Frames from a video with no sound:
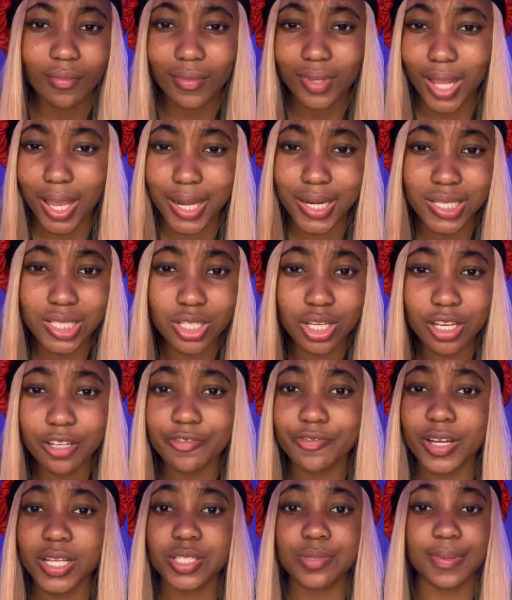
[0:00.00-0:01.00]
And he's good
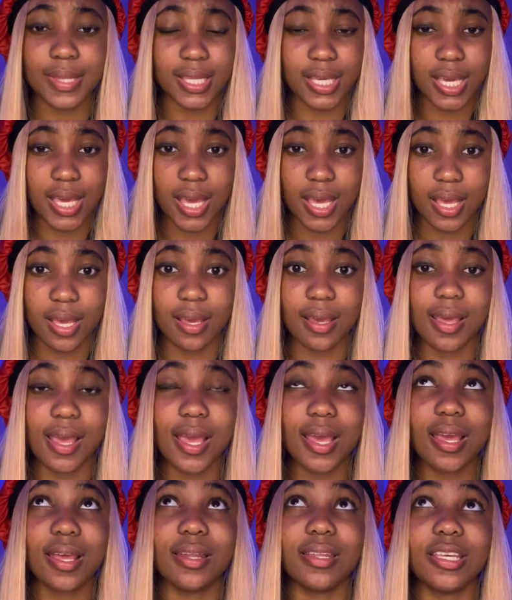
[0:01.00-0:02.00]
friends with the king,
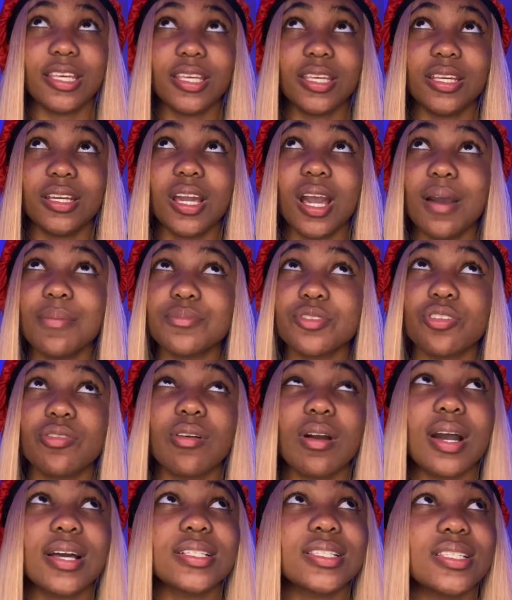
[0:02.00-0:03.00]
and he comes
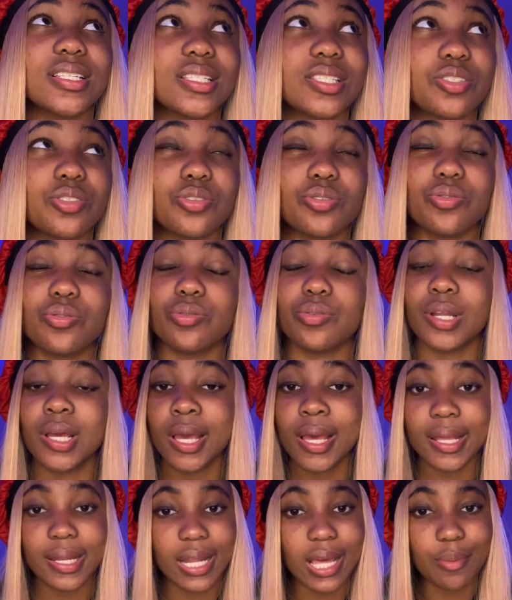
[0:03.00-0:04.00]
across this dude
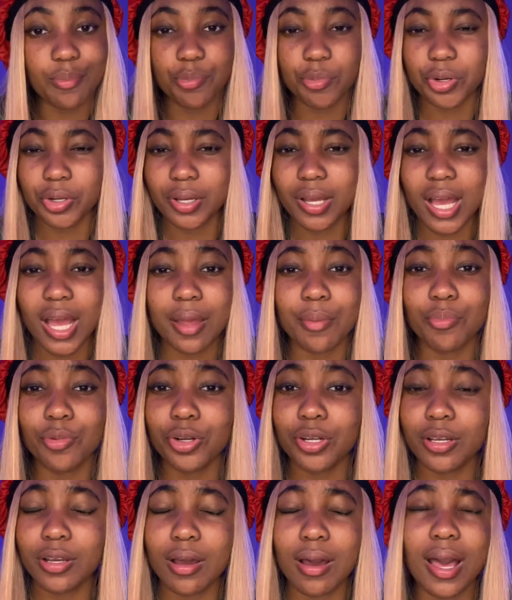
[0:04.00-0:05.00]
named Mordecai.
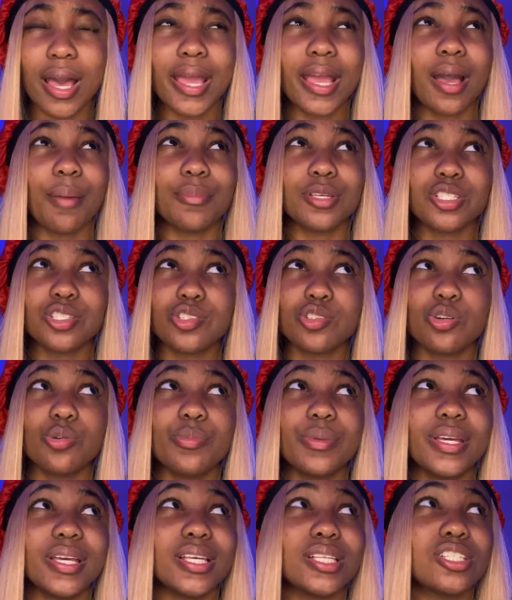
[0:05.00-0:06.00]
Mordecai, I'm
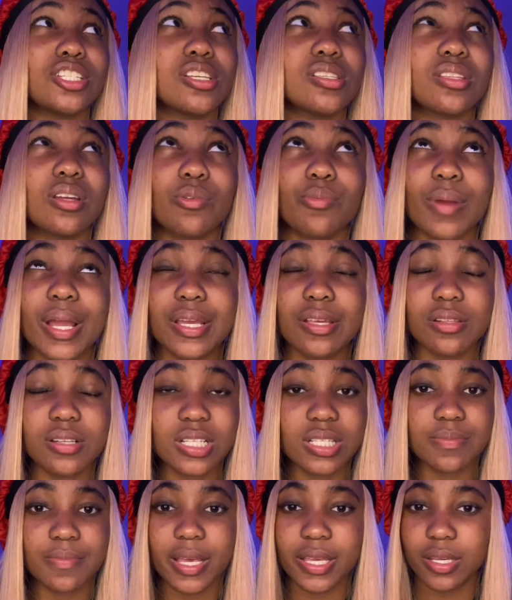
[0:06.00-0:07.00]
assuming, is just a regular
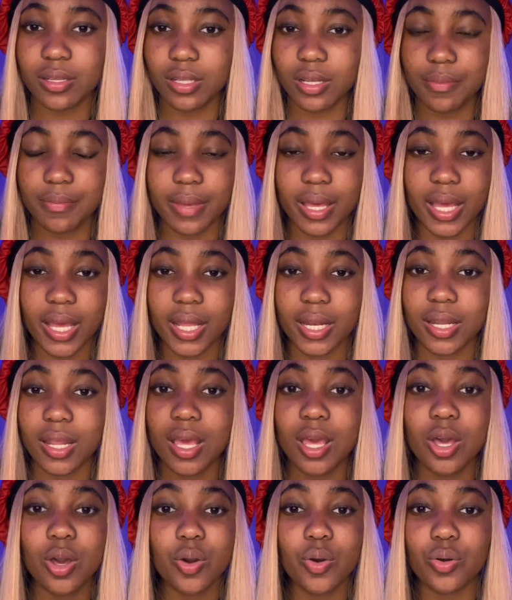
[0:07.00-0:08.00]
smegular man
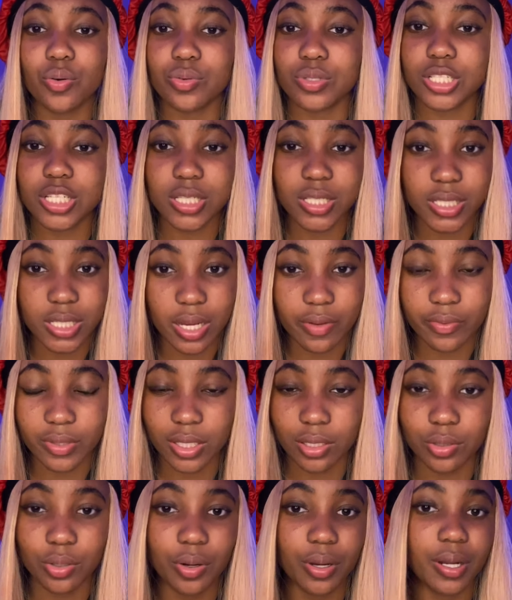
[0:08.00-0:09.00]
who's just serving the
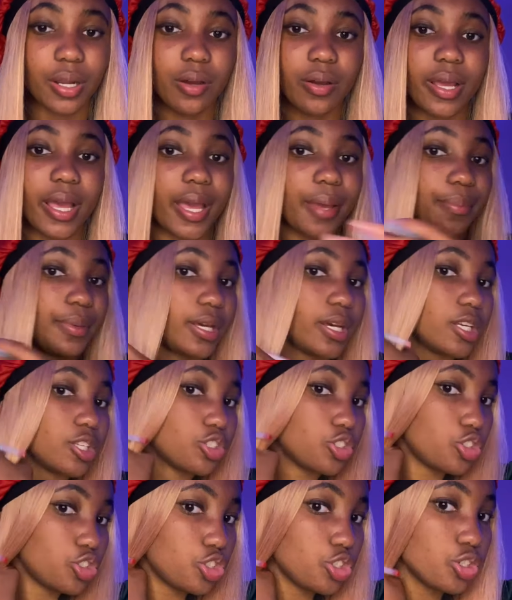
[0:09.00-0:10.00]
Lord, okay? Because
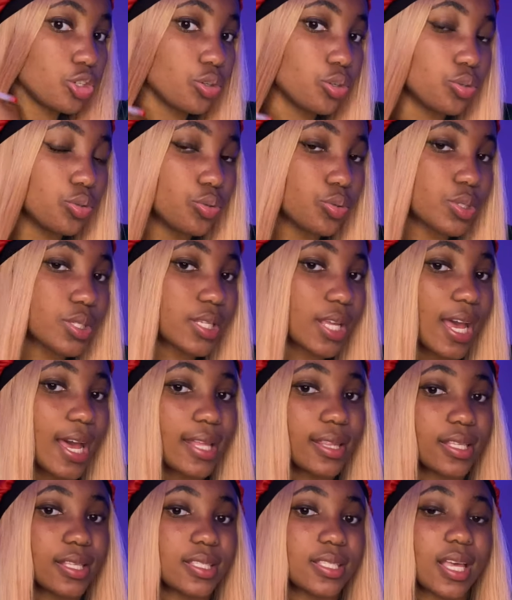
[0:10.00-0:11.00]
Jews, at
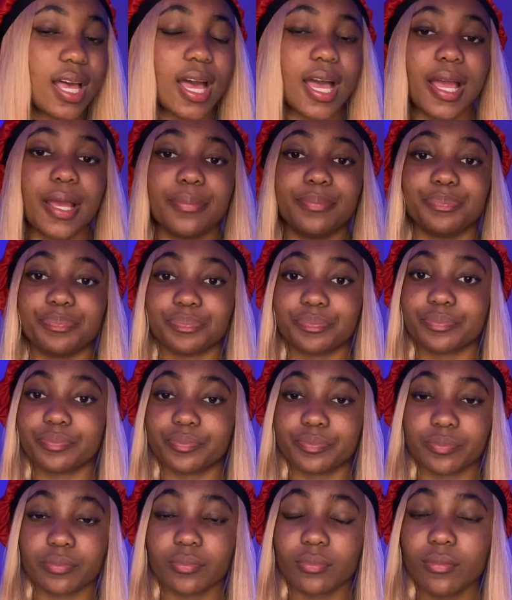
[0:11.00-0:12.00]
the time,
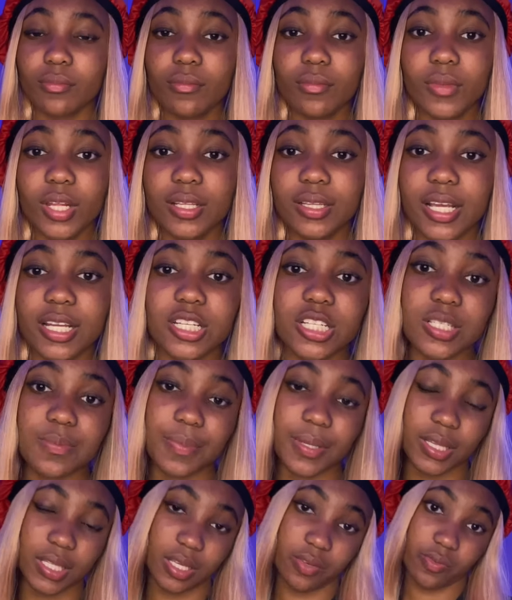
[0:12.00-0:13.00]
they just
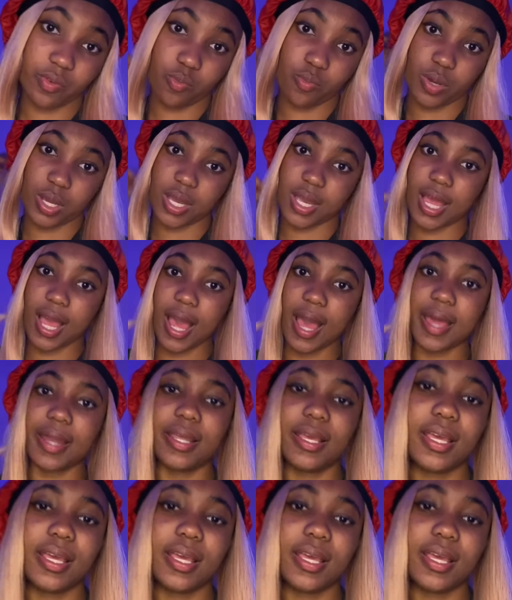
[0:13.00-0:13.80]
believe in one God.